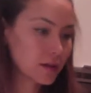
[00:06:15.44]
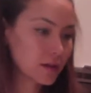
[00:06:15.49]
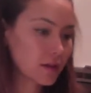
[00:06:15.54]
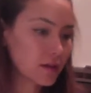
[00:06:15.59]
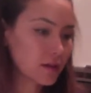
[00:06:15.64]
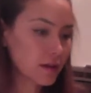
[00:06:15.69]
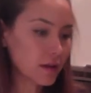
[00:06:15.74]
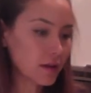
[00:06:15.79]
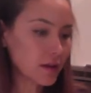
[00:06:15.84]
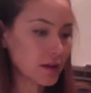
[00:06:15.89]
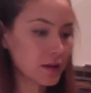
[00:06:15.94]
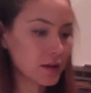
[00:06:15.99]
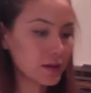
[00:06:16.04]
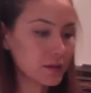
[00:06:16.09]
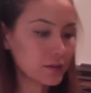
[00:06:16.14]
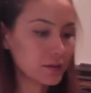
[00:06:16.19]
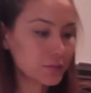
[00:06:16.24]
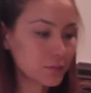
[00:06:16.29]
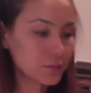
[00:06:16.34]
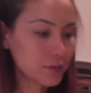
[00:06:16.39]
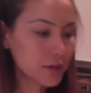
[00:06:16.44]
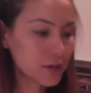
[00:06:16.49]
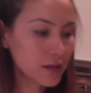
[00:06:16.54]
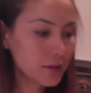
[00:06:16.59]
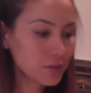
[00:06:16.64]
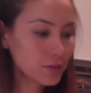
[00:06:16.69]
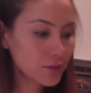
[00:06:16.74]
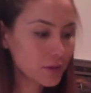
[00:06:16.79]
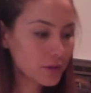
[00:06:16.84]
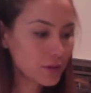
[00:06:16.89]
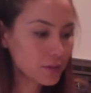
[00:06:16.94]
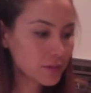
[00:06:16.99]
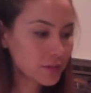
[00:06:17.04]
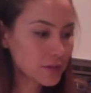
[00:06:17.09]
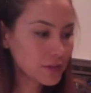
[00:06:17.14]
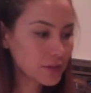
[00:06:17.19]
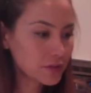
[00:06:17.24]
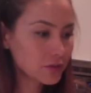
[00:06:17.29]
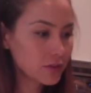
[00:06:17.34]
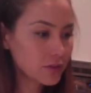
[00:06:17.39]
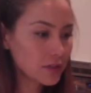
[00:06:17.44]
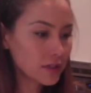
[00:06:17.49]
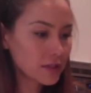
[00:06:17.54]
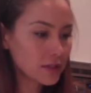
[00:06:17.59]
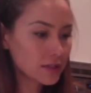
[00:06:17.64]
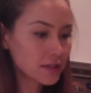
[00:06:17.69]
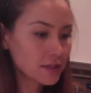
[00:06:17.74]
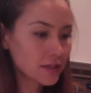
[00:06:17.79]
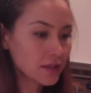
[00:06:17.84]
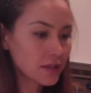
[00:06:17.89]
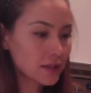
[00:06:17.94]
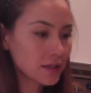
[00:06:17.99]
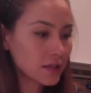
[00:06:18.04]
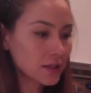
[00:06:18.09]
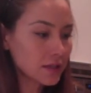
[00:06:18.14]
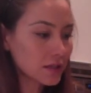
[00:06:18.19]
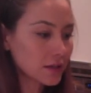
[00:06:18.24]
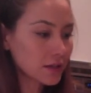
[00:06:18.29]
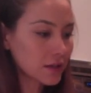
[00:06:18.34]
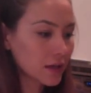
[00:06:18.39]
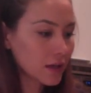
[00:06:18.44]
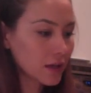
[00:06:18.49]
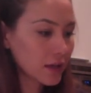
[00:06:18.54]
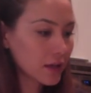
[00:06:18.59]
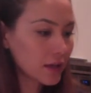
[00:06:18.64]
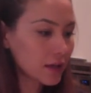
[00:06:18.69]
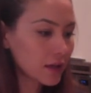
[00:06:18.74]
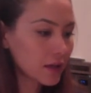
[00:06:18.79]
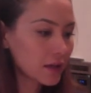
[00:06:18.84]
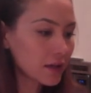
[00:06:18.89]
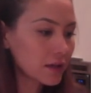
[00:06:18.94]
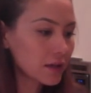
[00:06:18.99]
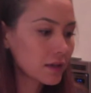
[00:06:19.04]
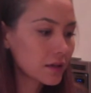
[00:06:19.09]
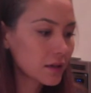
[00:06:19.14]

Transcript: And what I'm going to be doing is taking a